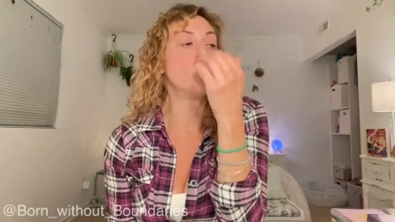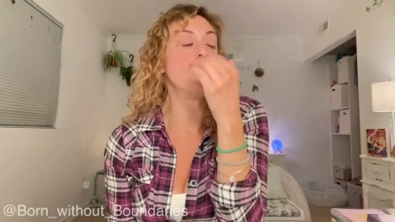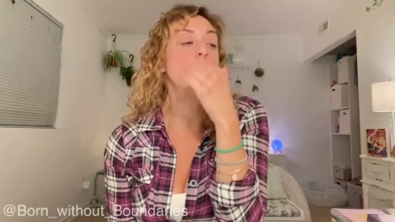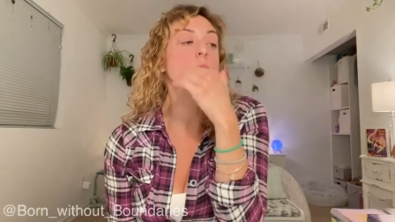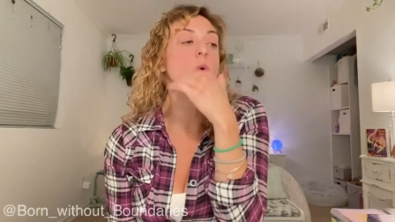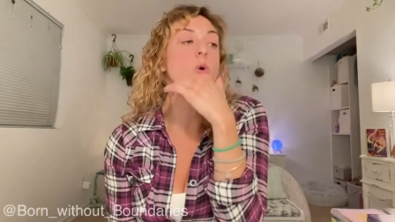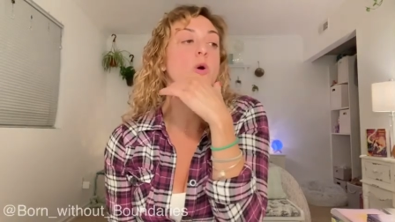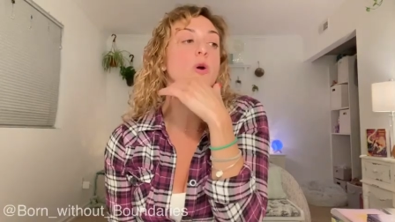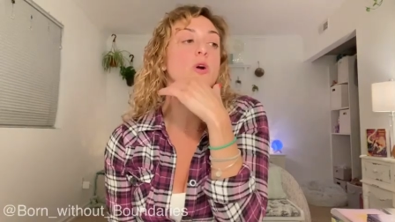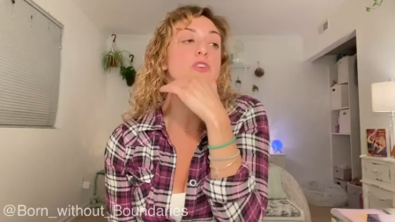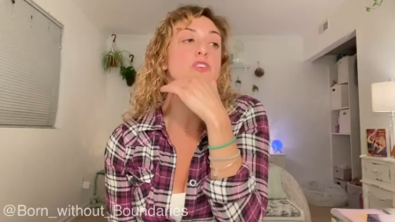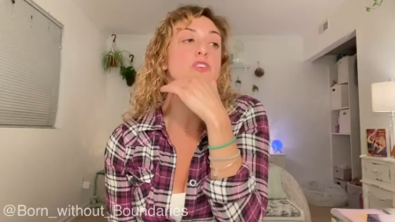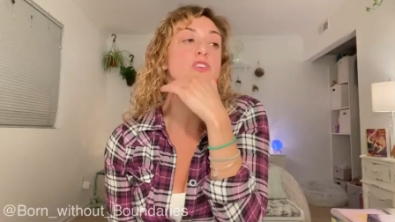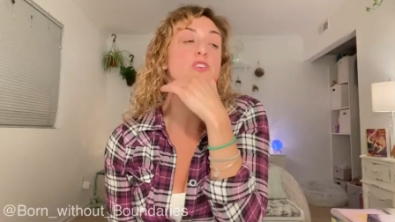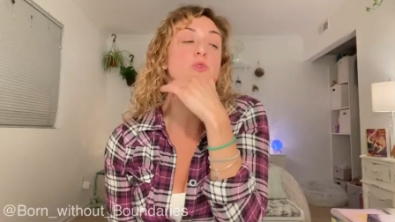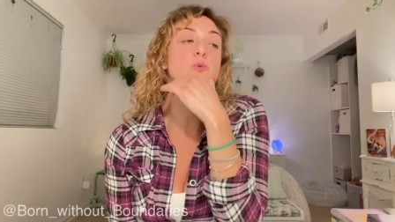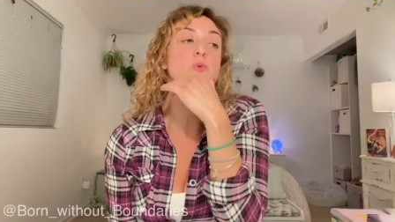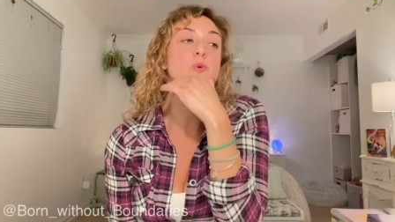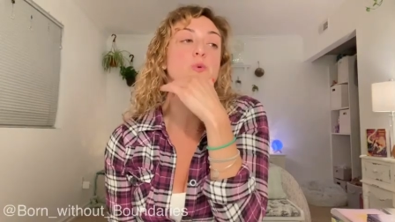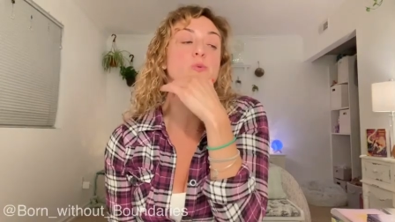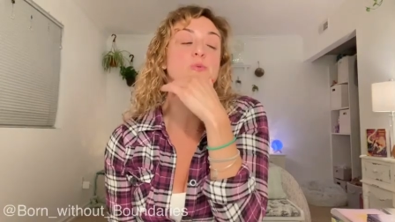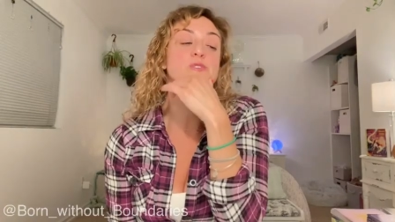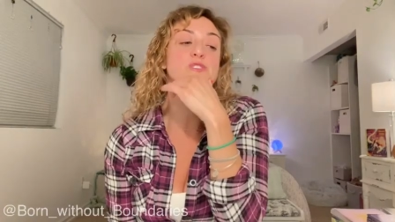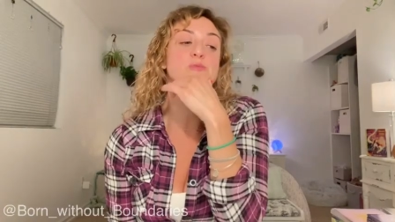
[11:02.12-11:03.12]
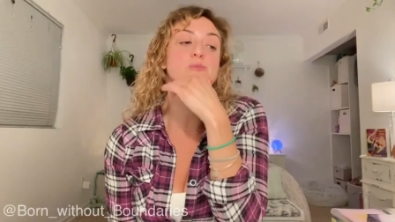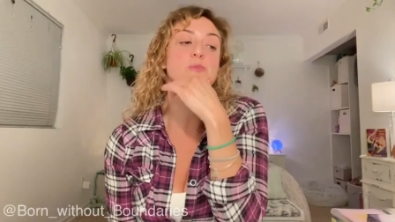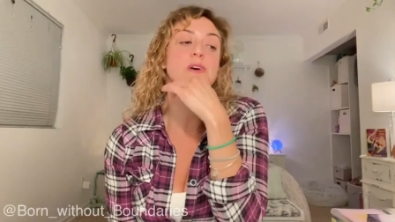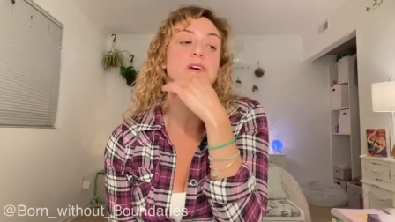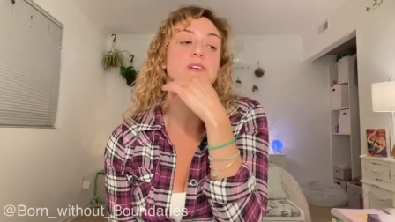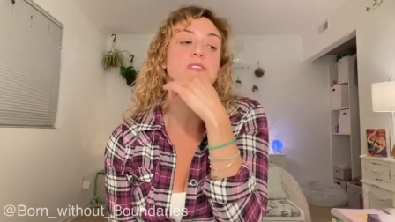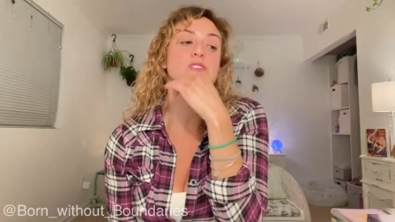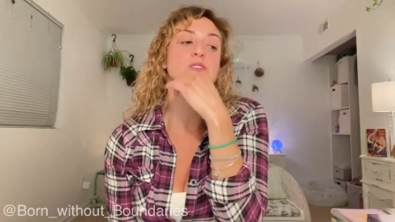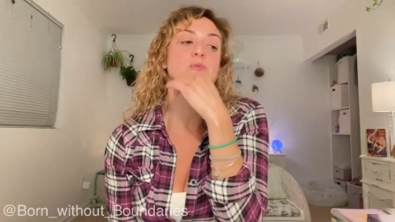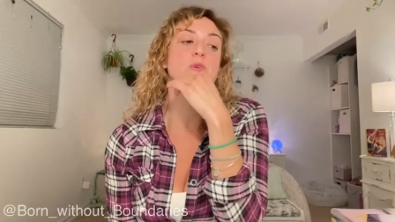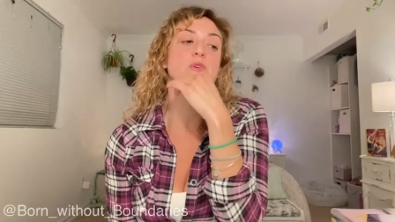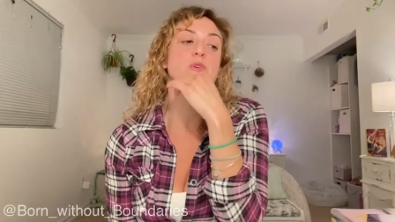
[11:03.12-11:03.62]
Or you were
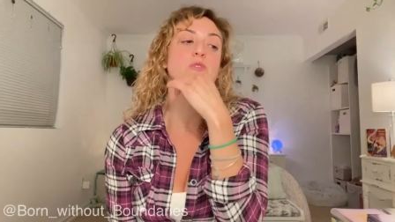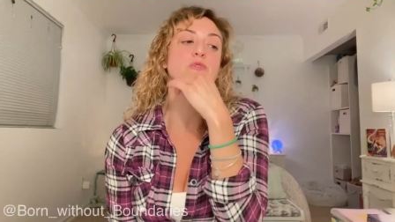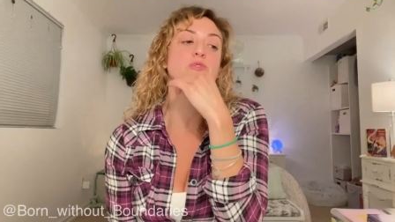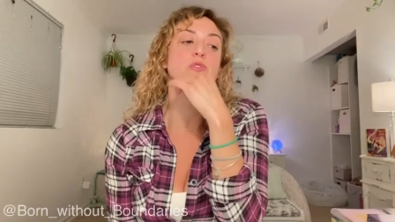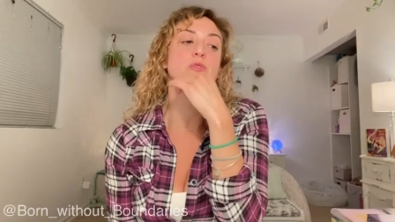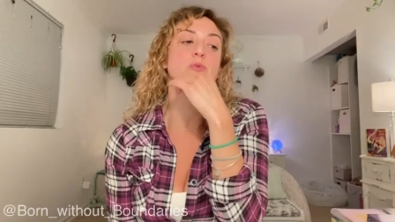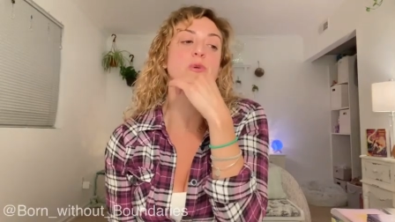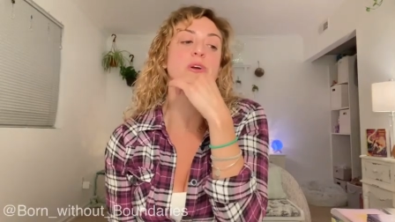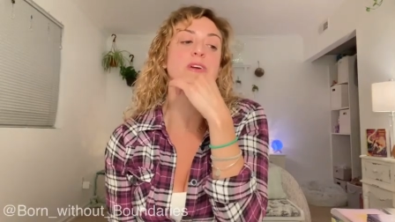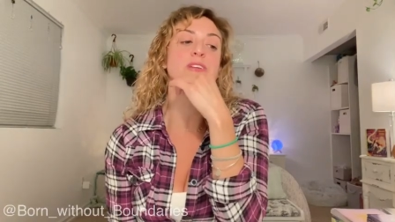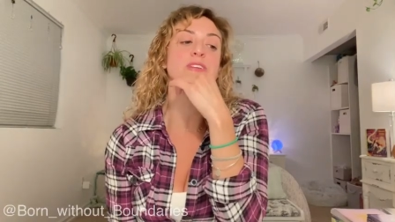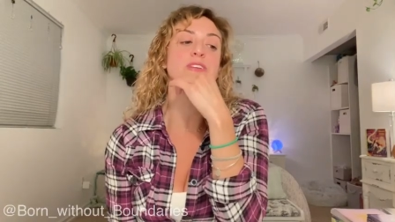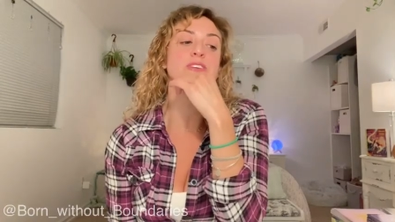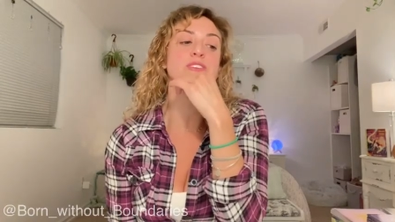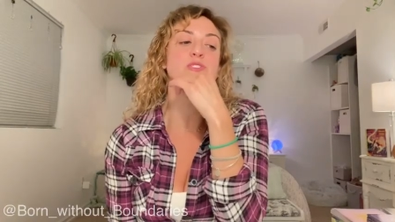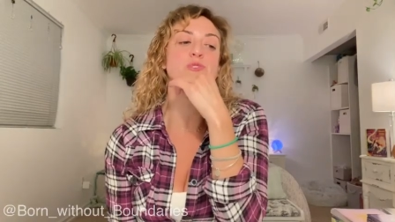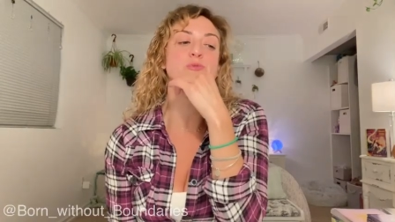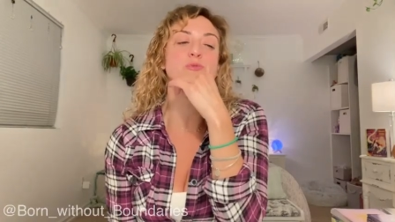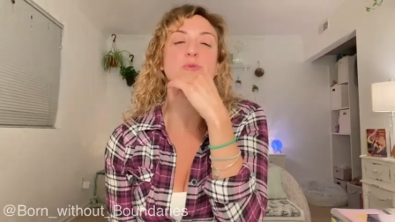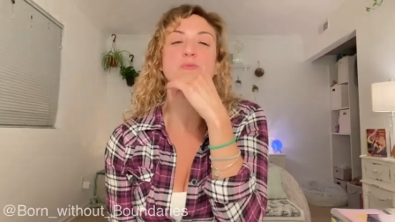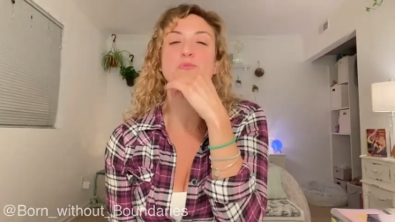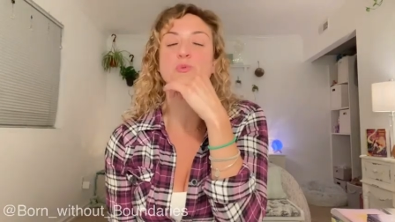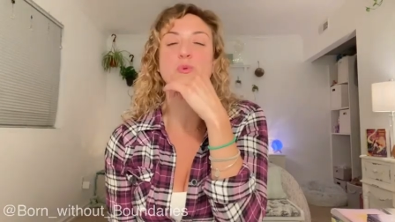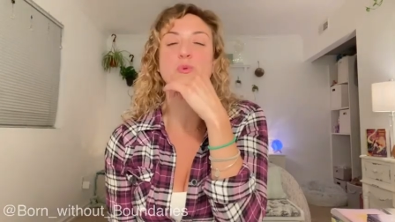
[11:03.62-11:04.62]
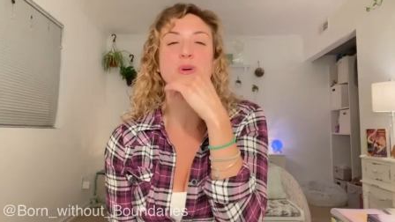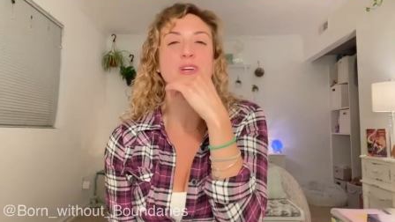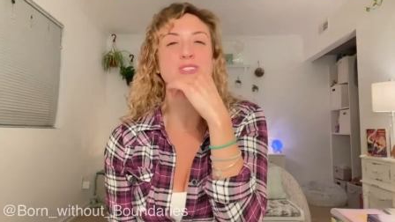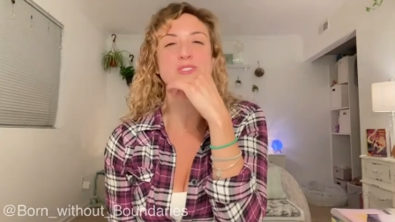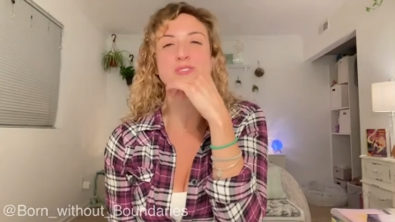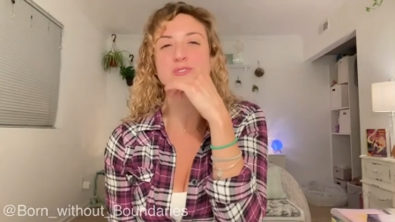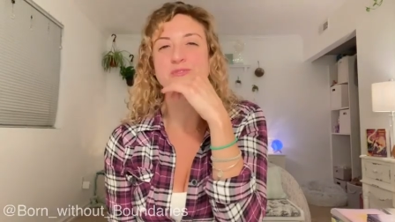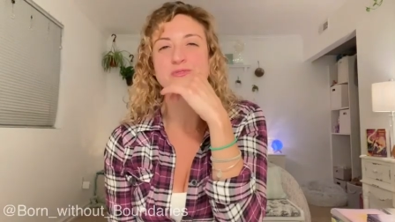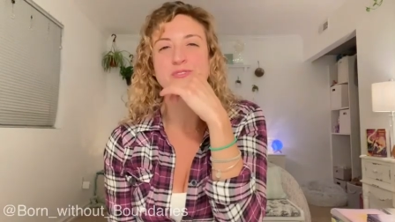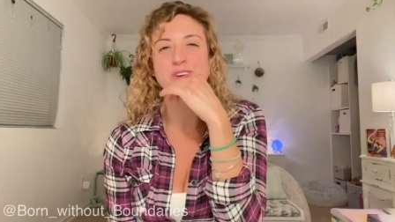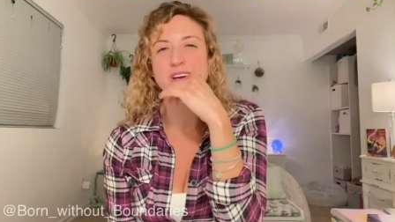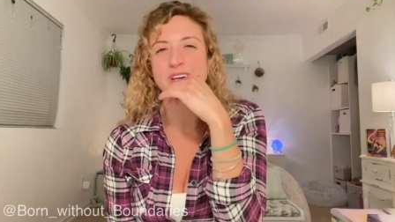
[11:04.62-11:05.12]
responsible for writing a script way
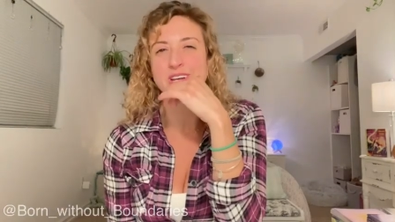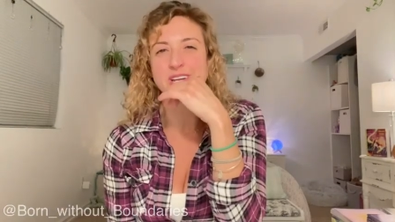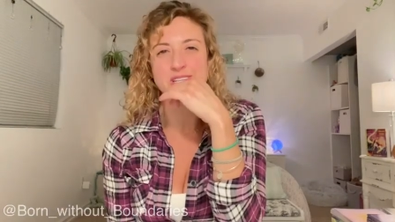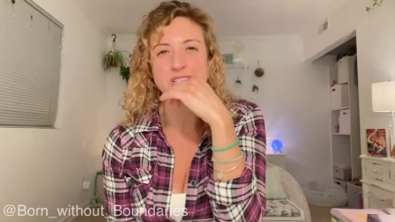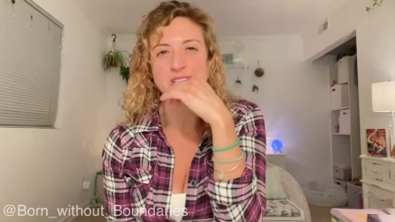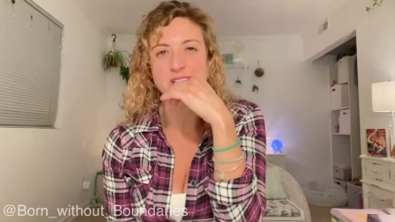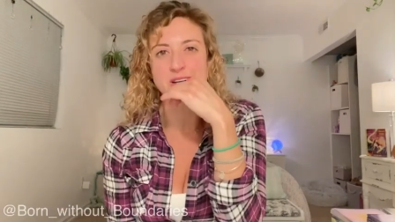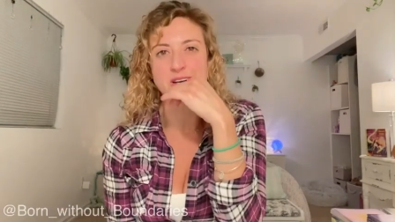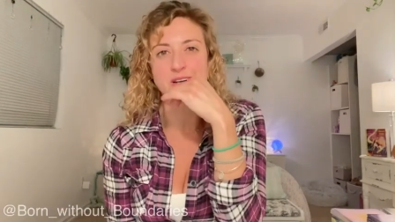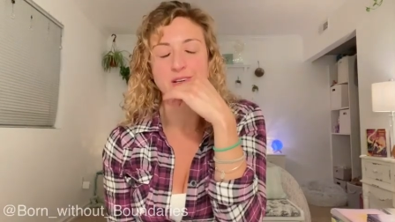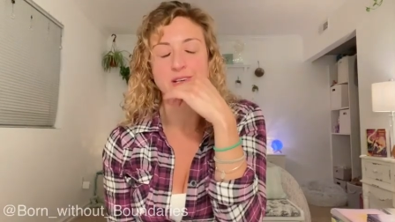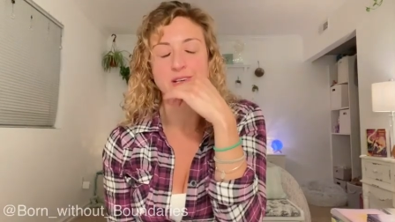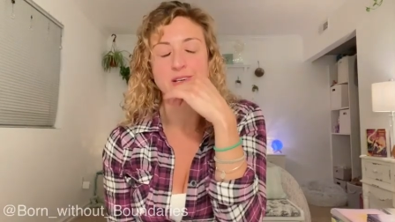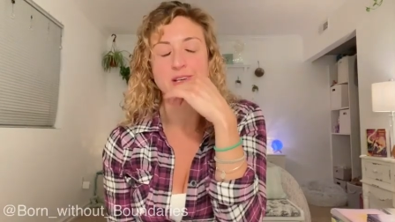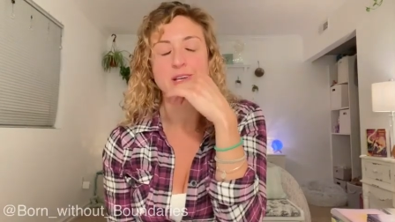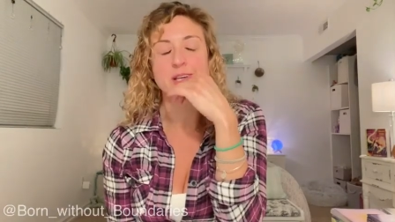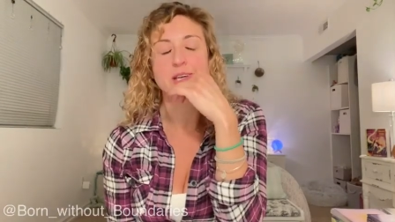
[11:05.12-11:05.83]
too fucking young.